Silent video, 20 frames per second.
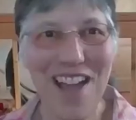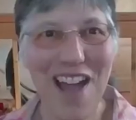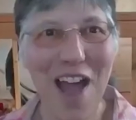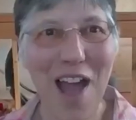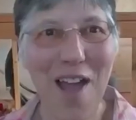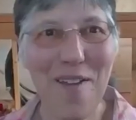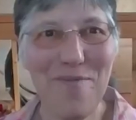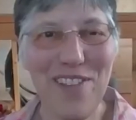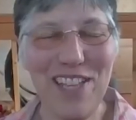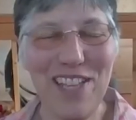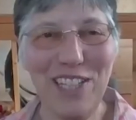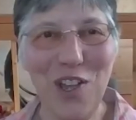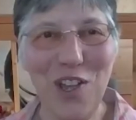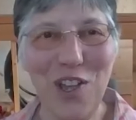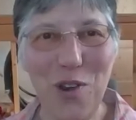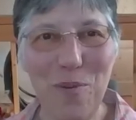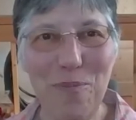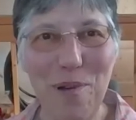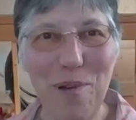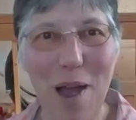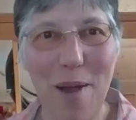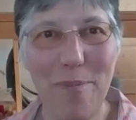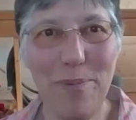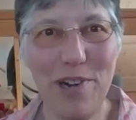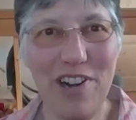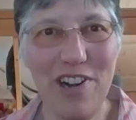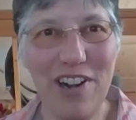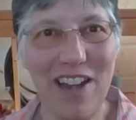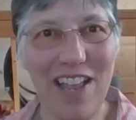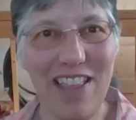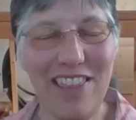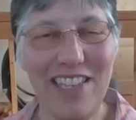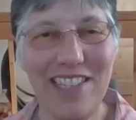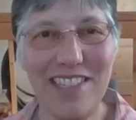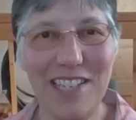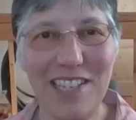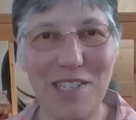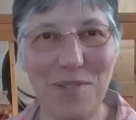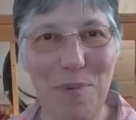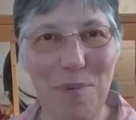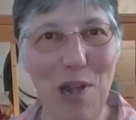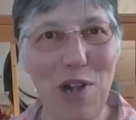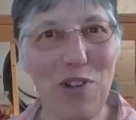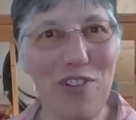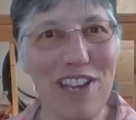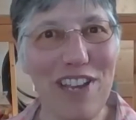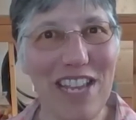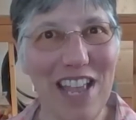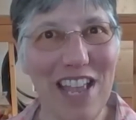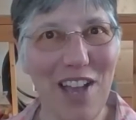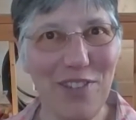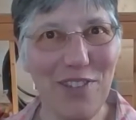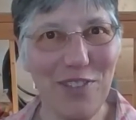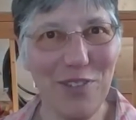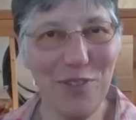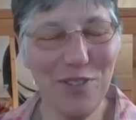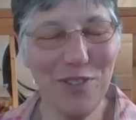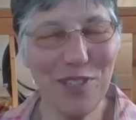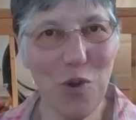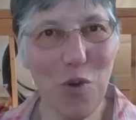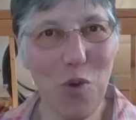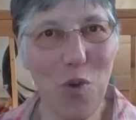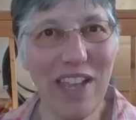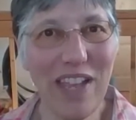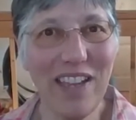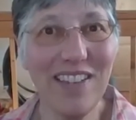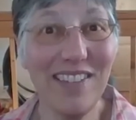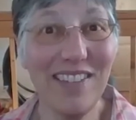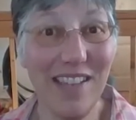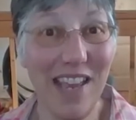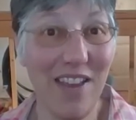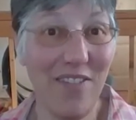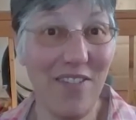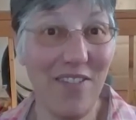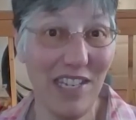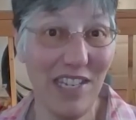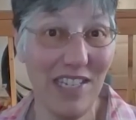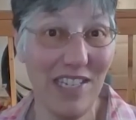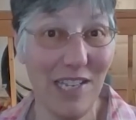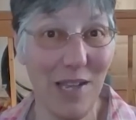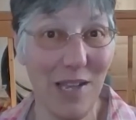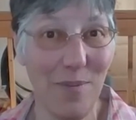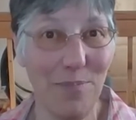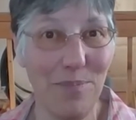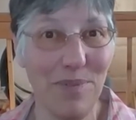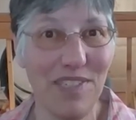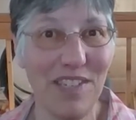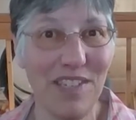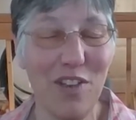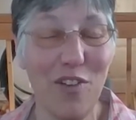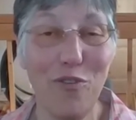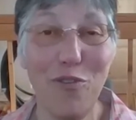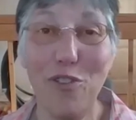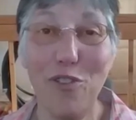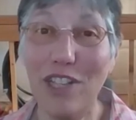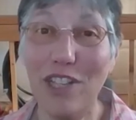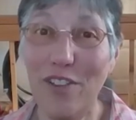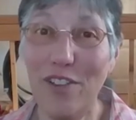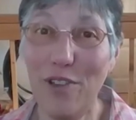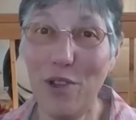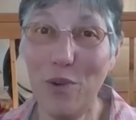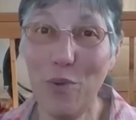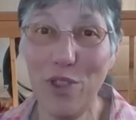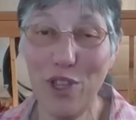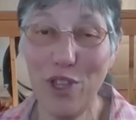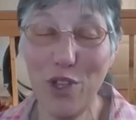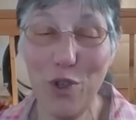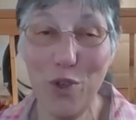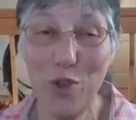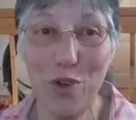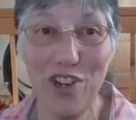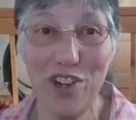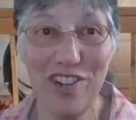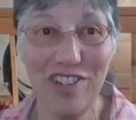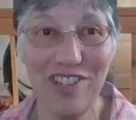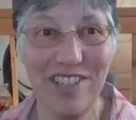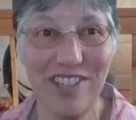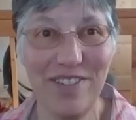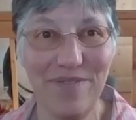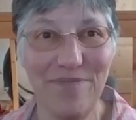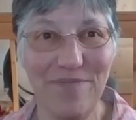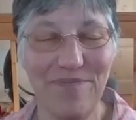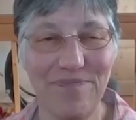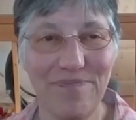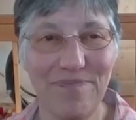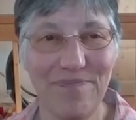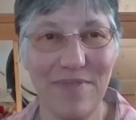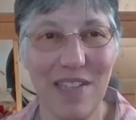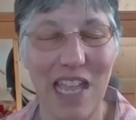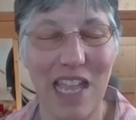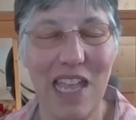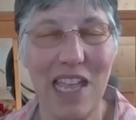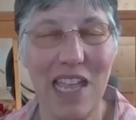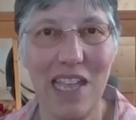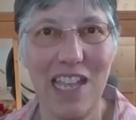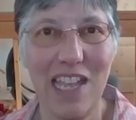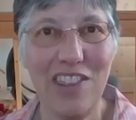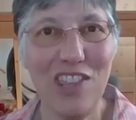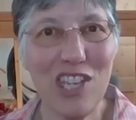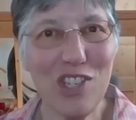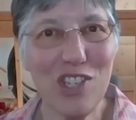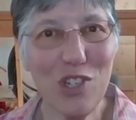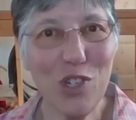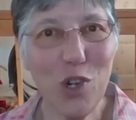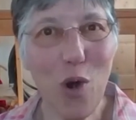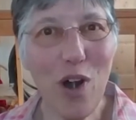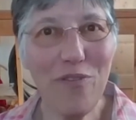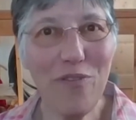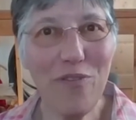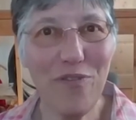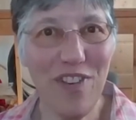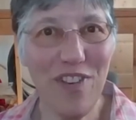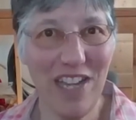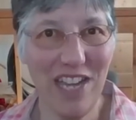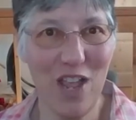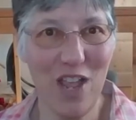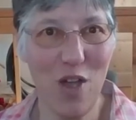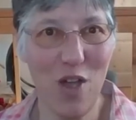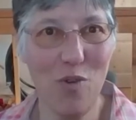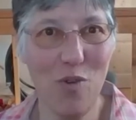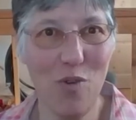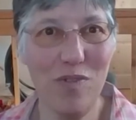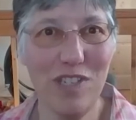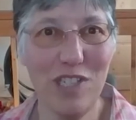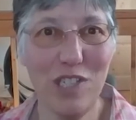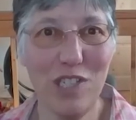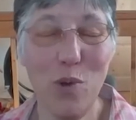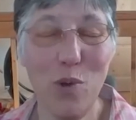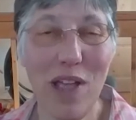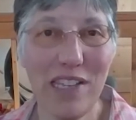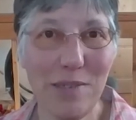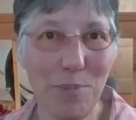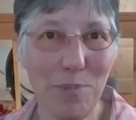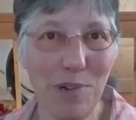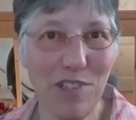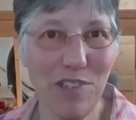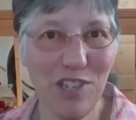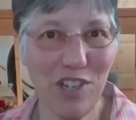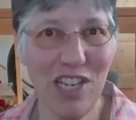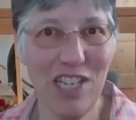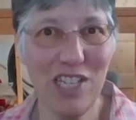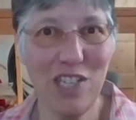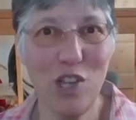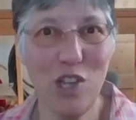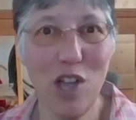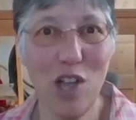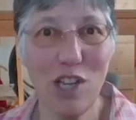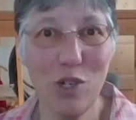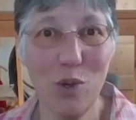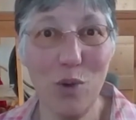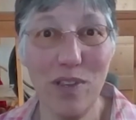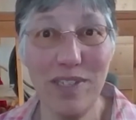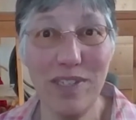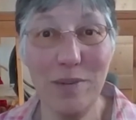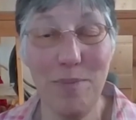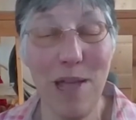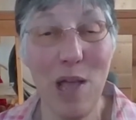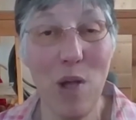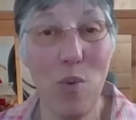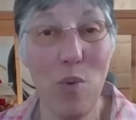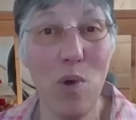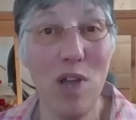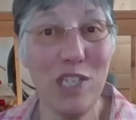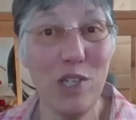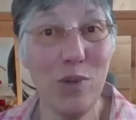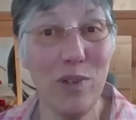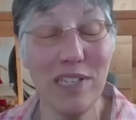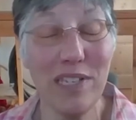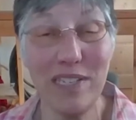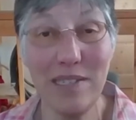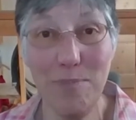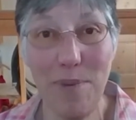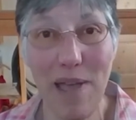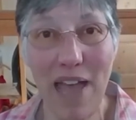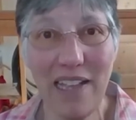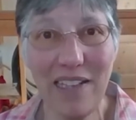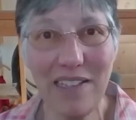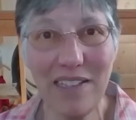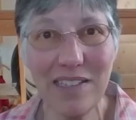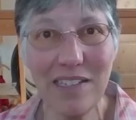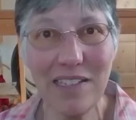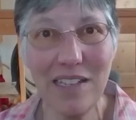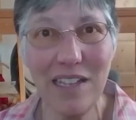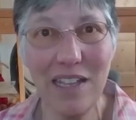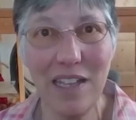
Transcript: I'm Ilona Popper, and this is Bear Creek Council's quick safety tips for living with cougars. In this short video, two experts are going to talk to us about what to expect